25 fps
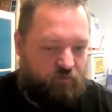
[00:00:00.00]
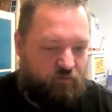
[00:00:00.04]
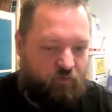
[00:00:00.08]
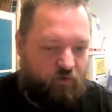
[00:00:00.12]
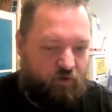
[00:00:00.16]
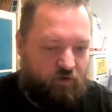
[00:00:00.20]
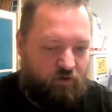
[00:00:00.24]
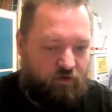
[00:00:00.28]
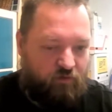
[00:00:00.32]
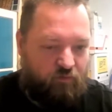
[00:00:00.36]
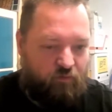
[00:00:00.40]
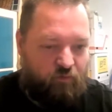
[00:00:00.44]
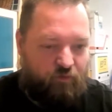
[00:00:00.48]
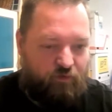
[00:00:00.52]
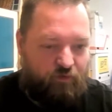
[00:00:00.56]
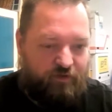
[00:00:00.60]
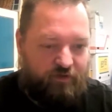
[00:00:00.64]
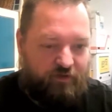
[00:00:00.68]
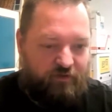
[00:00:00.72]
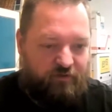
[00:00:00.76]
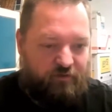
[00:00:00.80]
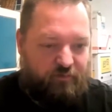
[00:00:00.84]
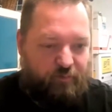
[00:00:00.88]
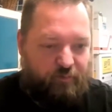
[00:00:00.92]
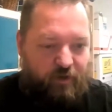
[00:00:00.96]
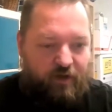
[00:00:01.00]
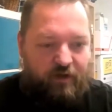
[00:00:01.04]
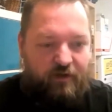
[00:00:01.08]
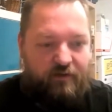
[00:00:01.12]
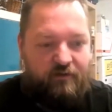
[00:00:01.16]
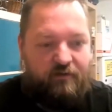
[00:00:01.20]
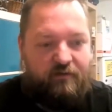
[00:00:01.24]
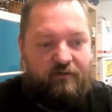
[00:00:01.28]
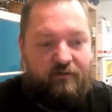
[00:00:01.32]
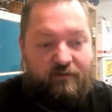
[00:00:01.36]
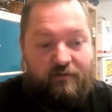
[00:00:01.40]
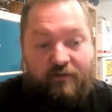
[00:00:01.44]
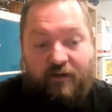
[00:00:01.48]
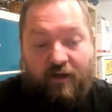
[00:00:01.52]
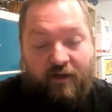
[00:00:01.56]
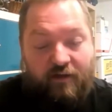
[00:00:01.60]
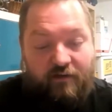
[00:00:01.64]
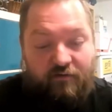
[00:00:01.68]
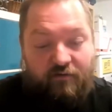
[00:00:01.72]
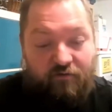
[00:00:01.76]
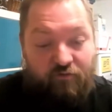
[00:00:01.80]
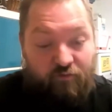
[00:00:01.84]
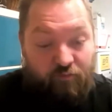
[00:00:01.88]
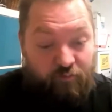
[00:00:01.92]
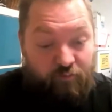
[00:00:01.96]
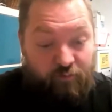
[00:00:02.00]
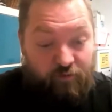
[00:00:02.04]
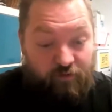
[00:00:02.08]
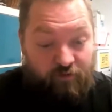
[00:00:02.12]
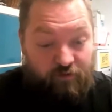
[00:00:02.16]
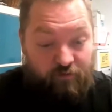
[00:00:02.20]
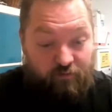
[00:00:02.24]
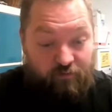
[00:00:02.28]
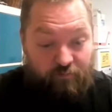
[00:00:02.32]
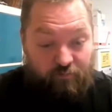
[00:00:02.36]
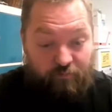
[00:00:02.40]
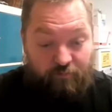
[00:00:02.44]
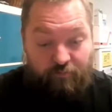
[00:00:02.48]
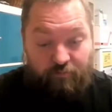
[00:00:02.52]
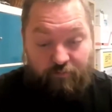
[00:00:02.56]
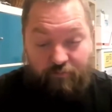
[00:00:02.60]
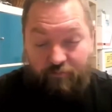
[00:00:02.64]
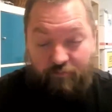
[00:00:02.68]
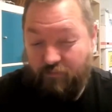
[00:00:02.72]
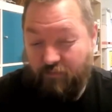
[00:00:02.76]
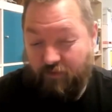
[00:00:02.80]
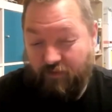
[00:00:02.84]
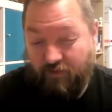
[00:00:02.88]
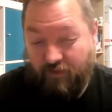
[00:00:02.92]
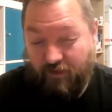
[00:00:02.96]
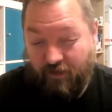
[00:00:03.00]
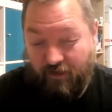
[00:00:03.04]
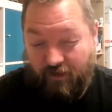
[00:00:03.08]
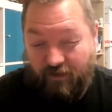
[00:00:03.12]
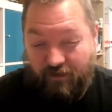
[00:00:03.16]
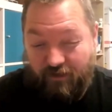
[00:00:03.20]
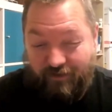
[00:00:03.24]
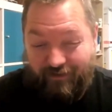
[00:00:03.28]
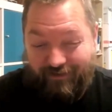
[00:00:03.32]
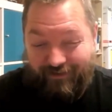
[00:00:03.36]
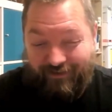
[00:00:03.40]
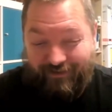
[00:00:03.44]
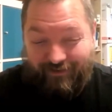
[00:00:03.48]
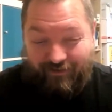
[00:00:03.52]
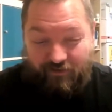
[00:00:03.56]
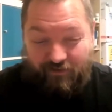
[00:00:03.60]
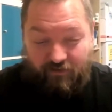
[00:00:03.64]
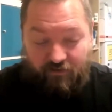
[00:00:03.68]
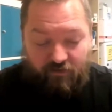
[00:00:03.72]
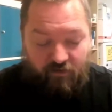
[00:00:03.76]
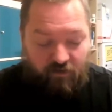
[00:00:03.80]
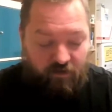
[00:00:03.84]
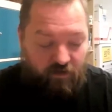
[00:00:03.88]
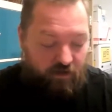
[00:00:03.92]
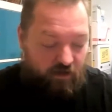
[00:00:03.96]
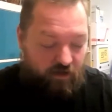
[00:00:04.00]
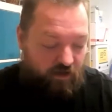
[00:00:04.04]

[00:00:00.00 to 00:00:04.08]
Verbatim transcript: one would expect that to be a thing in.